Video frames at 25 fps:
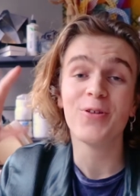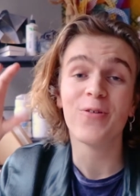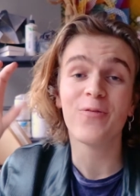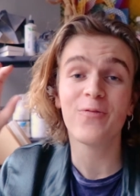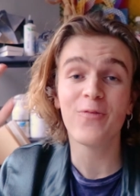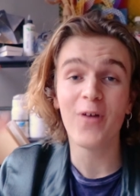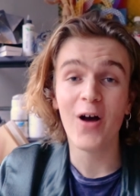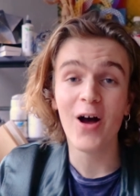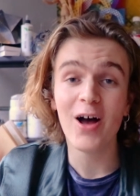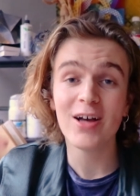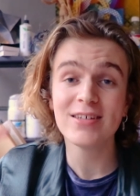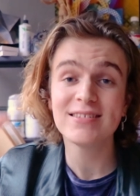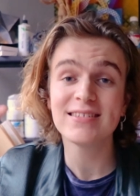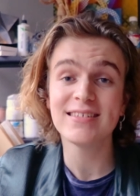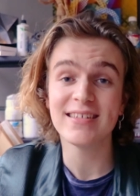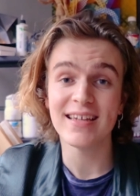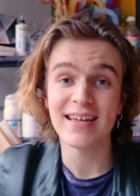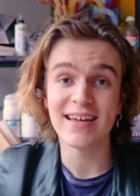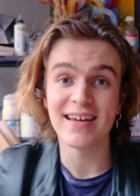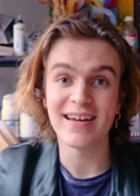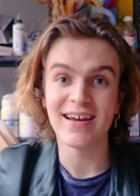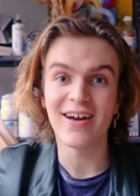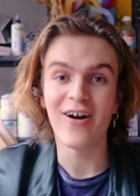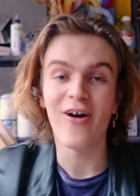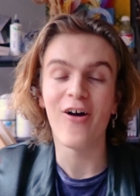the first
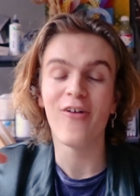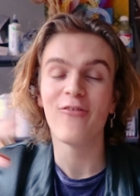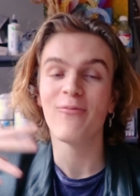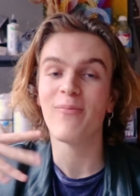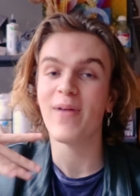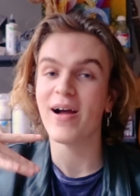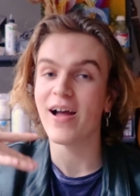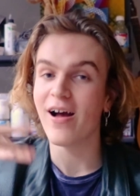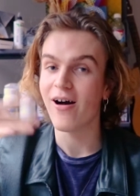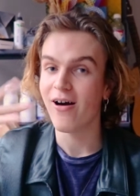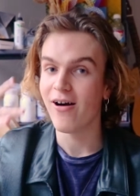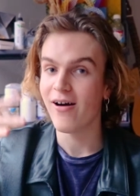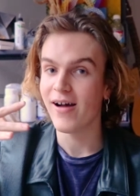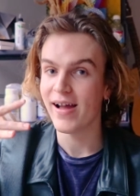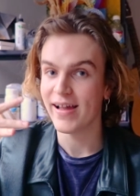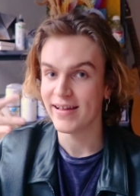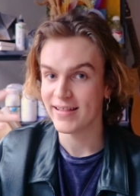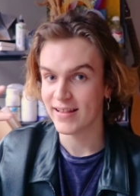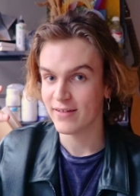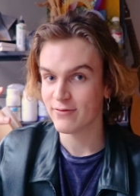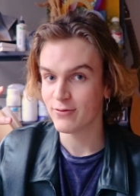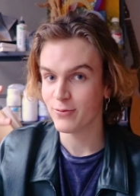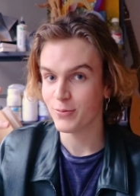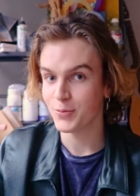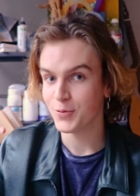year of my art
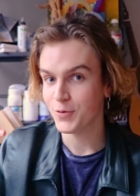A-level